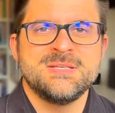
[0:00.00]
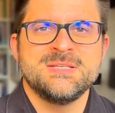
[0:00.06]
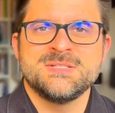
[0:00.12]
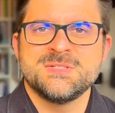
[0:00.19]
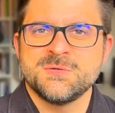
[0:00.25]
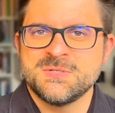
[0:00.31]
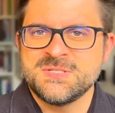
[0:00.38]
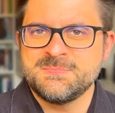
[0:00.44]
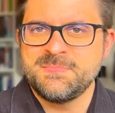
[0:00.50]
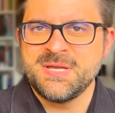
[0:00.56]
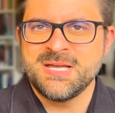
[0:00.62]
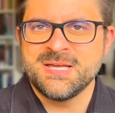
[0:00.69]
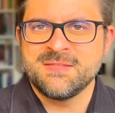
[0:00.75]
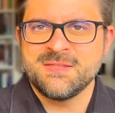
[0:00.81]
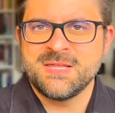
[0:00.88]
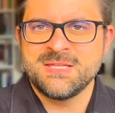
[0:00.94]
so it's bigger
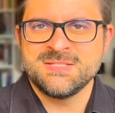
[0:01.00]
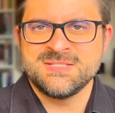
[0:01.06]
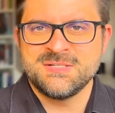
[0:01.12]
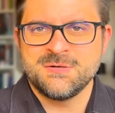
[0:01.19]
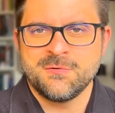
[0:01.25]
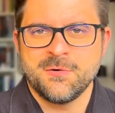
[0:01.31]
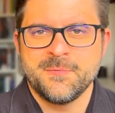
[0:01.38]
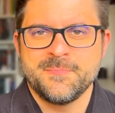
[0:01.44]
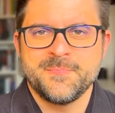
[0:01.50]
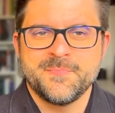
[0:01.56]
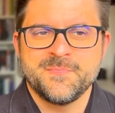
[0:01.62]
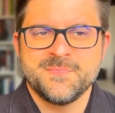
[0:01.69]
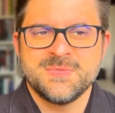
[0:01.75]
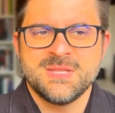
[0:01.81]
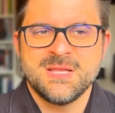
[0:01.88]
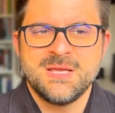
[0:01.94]
than zero.
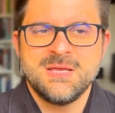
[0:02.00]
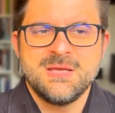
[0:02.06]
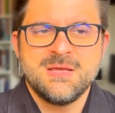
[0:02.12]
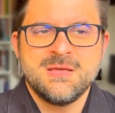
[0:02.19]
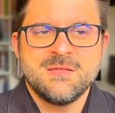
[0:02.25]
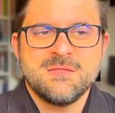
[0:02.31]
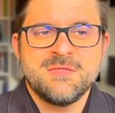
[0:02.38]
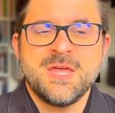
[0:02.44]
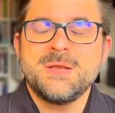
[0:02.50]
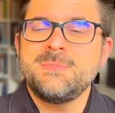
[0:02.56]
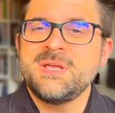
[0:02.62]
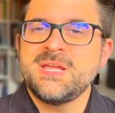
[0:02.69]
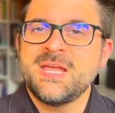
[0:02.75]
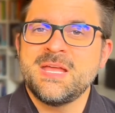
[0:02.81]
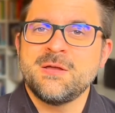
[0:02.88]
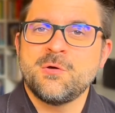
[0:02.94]
Then we
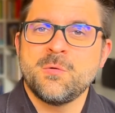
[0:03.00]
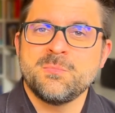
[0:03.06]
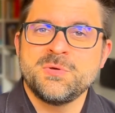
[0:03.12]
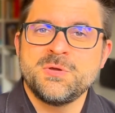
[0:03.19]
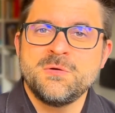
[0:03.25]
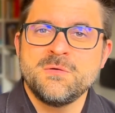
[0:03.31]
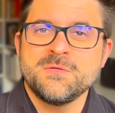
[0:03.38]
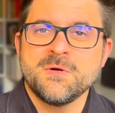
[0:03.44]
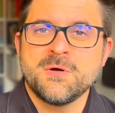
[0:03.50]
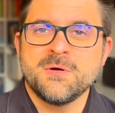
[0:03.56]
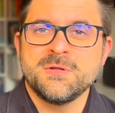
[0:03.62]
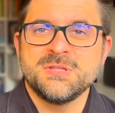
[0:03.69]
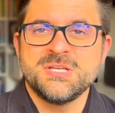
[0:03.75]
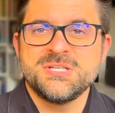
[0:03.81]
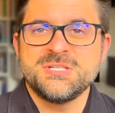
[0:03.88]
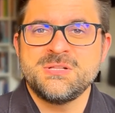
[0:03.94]
can compute the
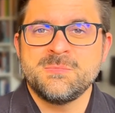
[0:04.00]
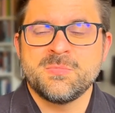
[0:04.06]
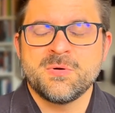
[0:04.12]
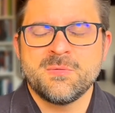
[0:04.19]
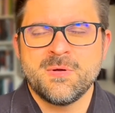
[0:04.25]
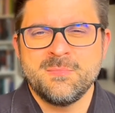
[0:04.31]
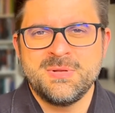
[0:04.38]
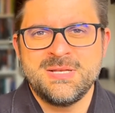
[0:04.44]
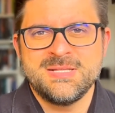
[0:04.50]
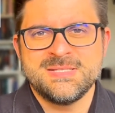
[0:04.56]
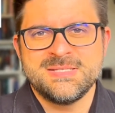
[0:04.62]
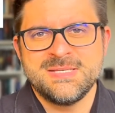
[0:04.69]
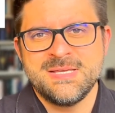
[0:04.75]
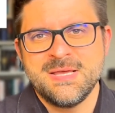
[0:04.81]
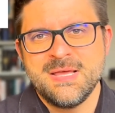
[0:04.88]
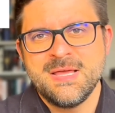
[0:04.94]
conditional
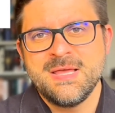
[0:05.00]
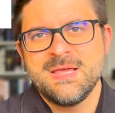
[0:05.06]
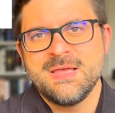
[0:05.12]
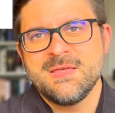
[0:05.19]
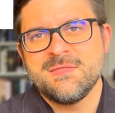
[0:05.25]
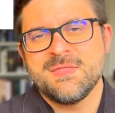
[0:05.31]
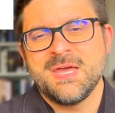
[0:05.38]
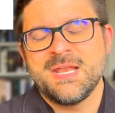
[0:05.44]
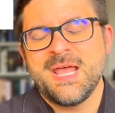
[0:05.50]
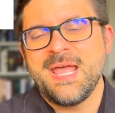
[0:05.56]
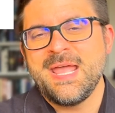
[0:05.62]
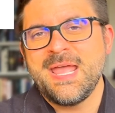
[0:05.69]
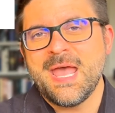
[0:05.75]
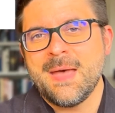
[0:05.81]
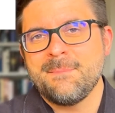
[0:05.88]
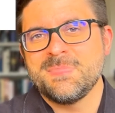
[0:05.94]
probability that A
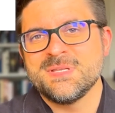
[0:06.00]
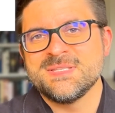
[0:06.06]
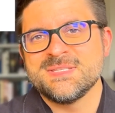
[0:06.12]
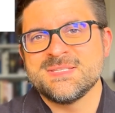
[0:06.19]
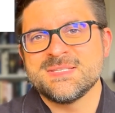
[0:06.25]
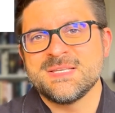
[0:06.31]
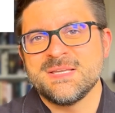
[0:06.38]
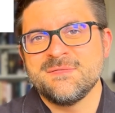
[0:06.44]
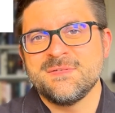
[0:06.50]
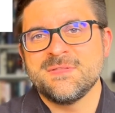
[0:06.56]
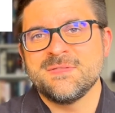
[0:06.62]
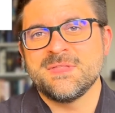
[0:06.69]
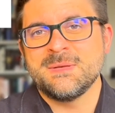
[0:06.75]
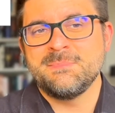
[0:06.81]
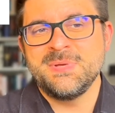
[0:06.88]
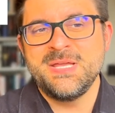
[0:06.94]
happens given
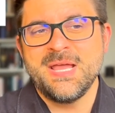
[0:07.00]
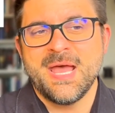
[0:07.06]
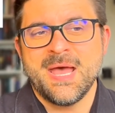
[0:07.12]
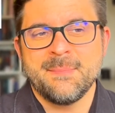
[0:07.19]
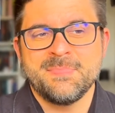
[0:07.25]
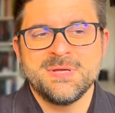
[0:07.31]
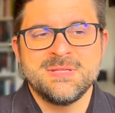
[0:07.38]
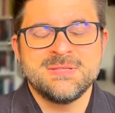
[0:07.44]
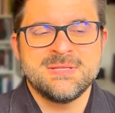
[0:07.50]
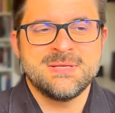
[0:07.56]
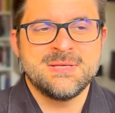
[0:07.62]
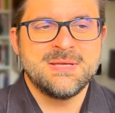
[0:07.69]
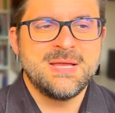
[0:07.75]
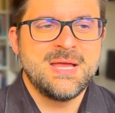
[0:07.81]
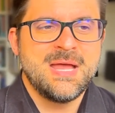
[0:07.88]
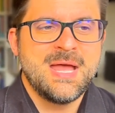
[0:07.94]
that B happened
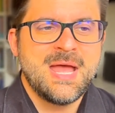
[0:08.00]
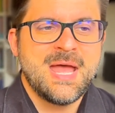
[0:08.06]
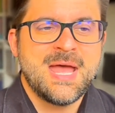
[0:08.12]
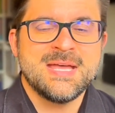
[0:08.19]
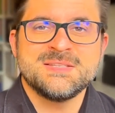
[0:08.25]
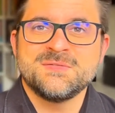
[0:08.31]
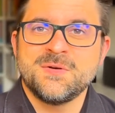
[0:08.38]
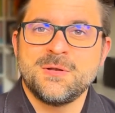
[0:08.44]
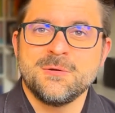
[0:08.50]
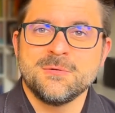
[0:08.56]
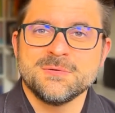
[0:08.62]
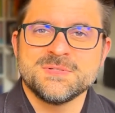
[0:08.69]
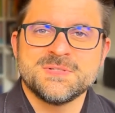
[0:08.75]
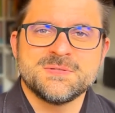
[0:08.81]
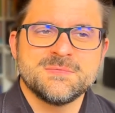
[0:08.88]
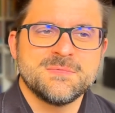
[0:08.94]
as
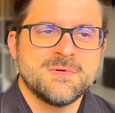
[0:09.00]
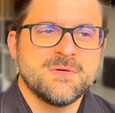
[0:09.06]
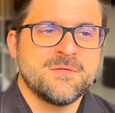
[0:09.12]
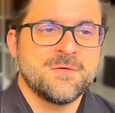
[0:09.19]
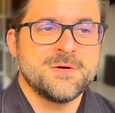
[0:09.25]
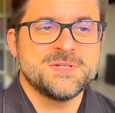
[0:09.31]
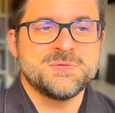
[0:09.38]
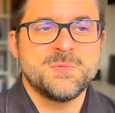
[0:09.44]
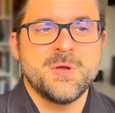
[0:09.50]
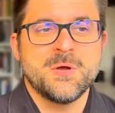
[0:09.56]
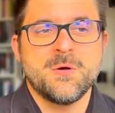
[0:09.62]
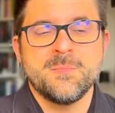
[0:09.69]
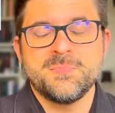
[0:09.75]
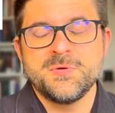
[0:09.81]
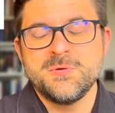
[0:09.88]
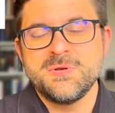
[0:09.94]
follows. First, we are
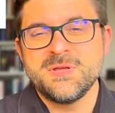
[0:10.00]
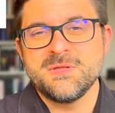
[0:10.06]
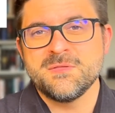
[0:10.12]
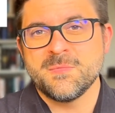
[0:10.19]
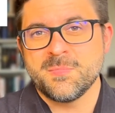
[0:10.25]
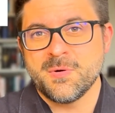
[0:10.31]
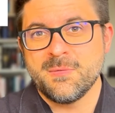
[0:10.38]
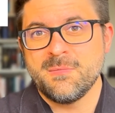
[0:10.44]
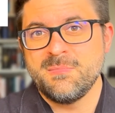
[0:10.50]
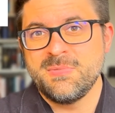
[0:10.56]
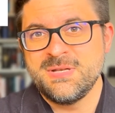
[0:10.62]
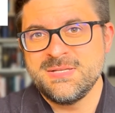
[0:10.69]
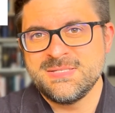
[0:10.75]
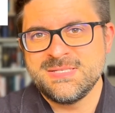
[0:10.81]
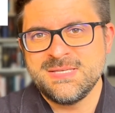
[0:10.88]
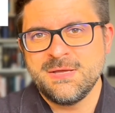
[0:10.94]
computing the
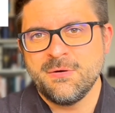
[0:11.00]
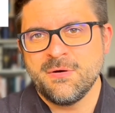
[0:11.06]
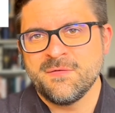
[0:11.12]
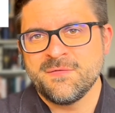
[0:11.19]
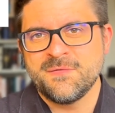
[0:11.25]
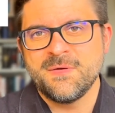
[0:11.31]
probability of